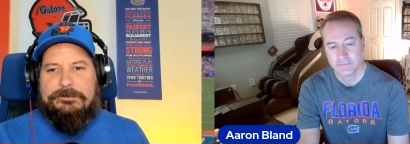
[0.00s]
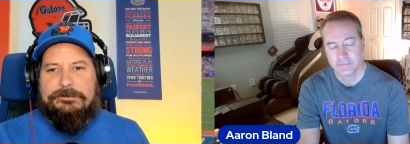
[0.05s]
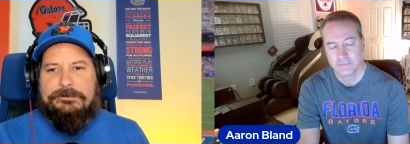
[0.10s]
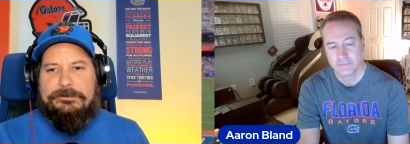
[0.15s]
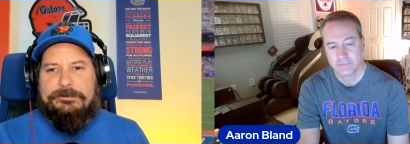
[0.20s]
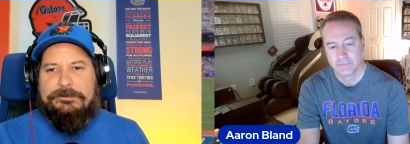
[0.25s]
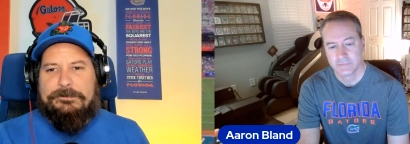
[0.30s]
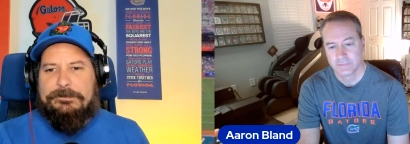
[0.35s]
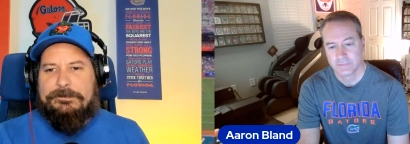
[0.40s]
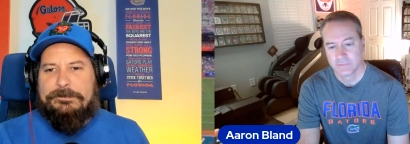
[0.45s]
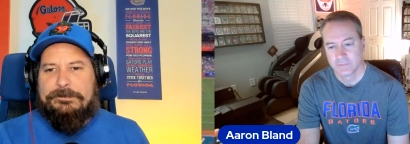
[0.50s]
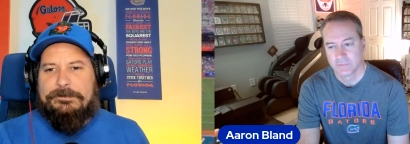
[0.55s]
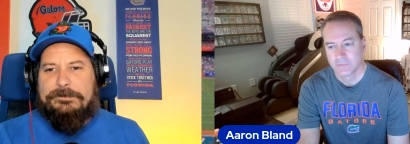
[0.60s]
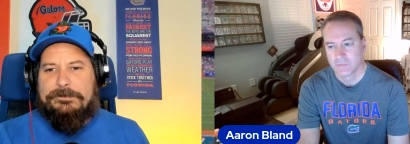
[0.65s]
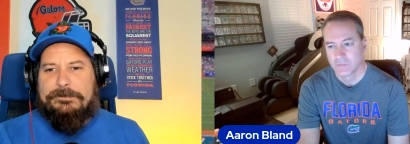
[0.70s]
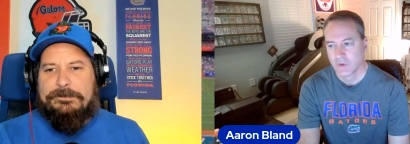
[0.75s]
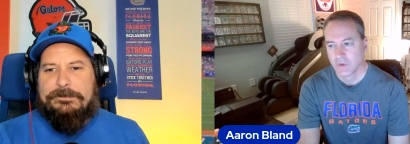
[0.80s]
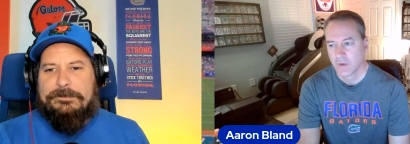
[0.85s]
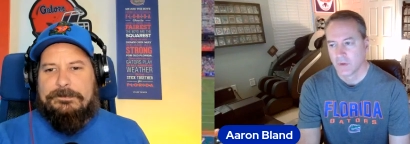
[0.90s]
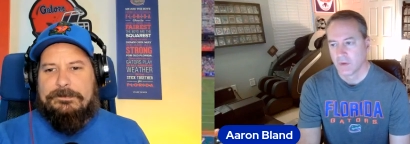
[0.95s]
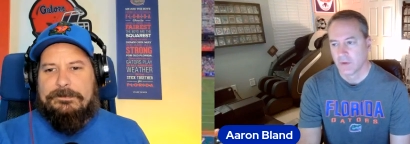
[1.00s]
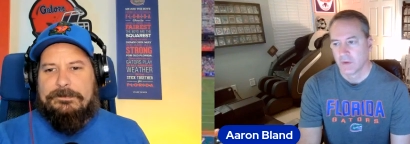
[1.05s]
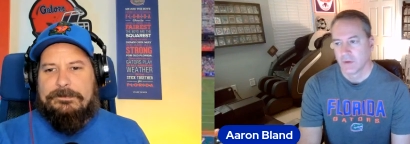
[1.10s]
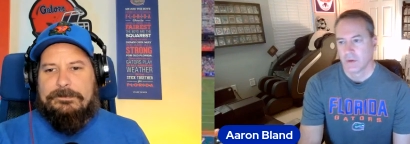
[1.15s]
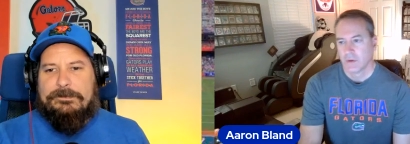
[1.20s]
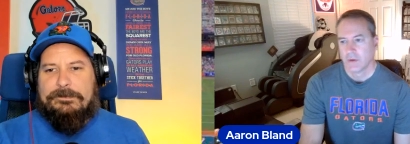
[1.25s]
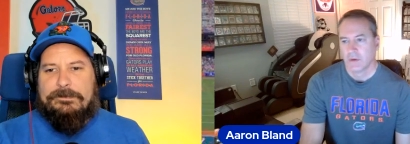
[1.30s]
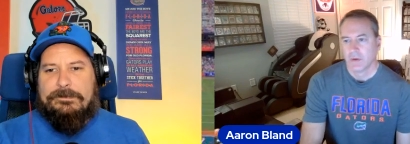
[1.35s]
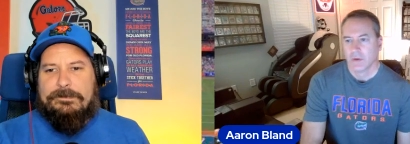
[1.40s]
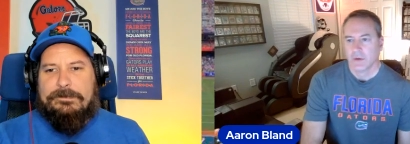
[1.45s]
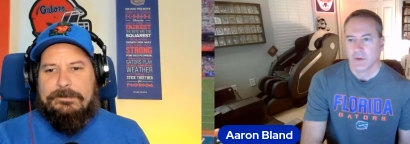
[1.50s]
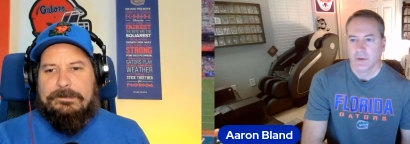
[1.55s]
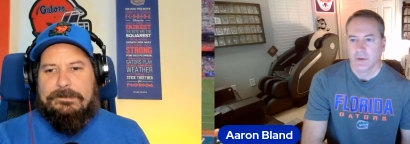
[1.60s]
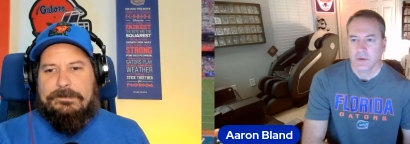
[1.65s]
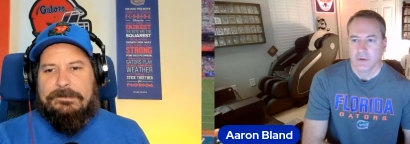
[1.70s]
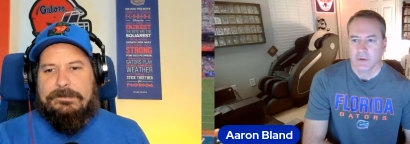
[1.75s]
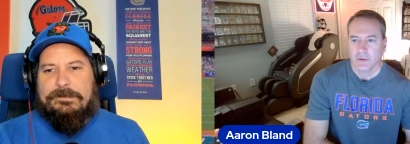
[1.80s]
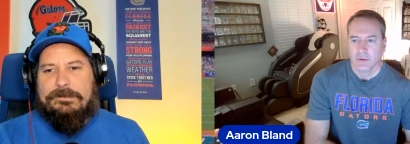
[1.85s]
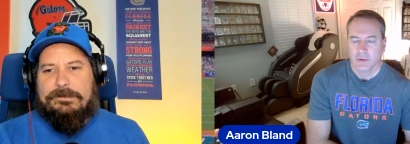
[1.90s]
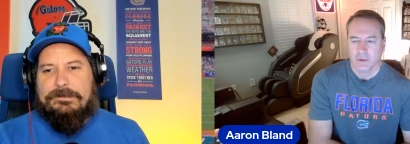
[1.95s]

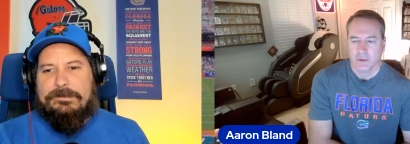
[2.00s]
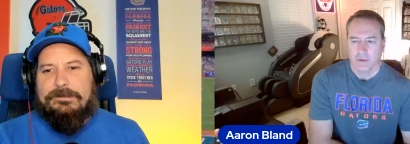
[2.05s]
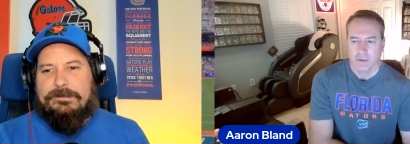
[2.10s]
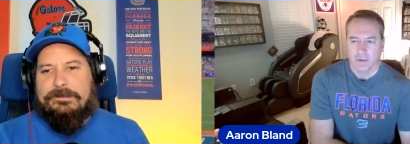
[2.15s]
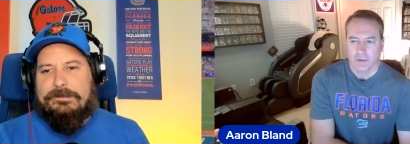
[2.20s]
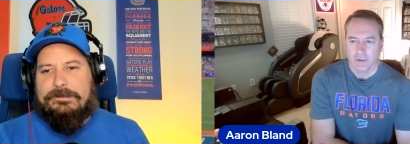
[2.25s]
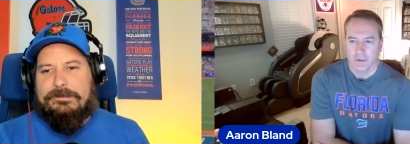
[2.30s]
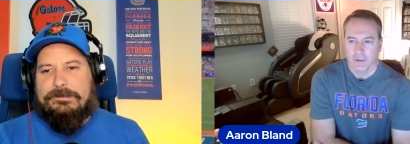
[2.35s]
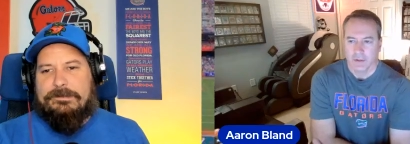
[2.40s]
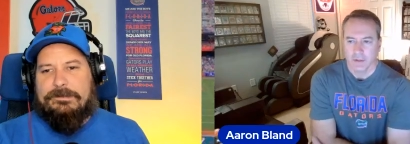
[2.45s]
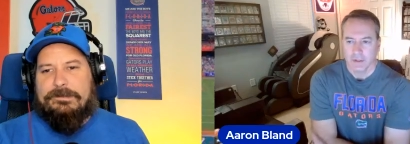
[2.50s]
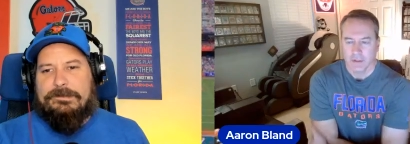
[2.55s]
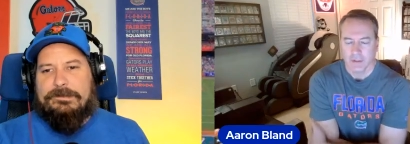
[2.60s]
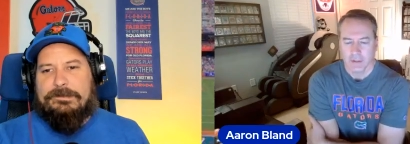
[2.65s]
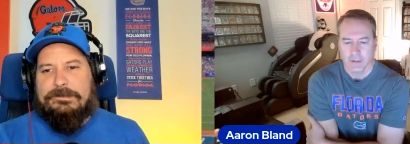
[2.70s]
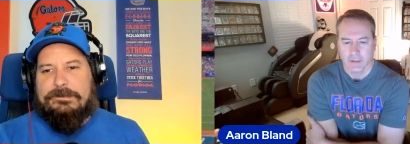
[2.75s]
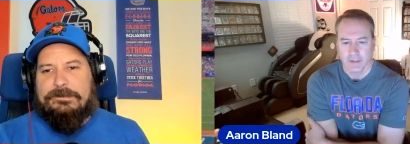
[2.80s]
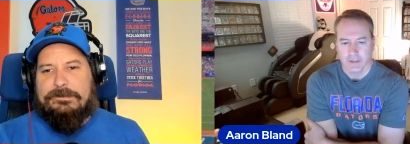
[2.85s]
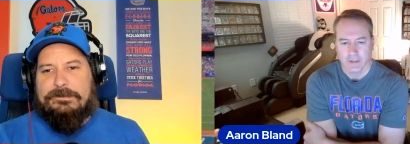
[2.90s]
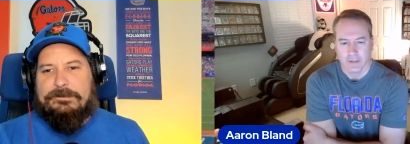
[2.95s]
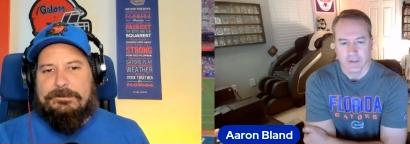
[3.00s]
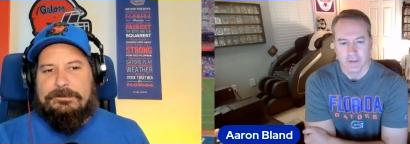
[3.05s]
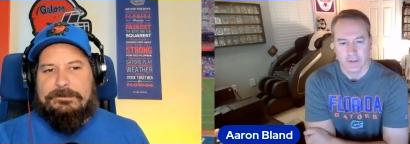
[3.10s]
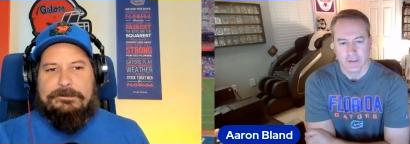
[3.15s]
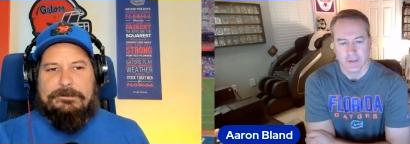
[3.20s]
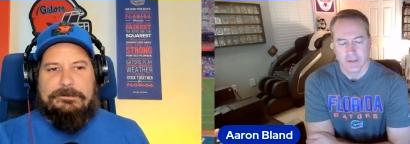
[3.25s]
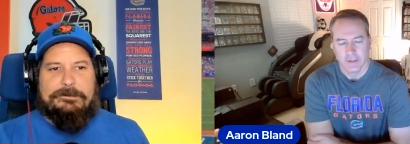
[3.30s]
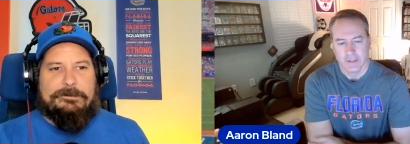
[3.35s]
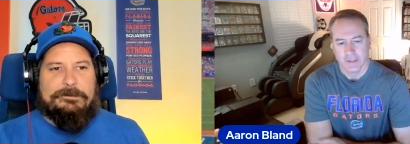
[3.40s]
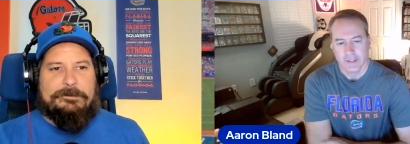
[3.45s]
Nobody speaks.